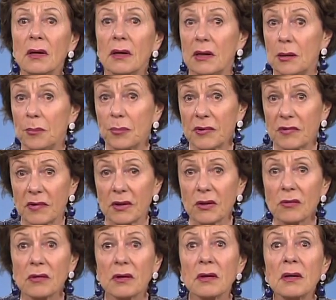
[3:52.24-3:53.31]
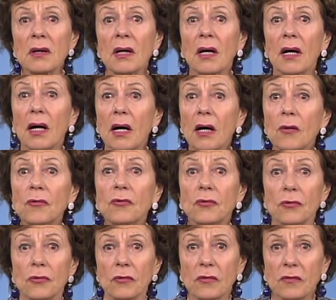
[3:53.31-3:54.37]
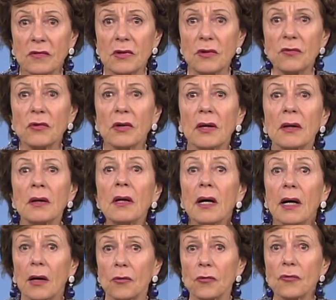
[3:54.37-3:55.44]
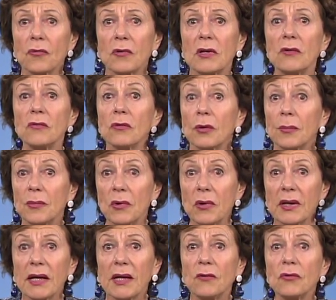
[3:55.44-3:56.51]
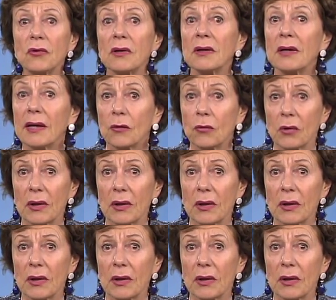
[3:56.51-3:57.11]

And in particular, how should teaching, outreach, communication, and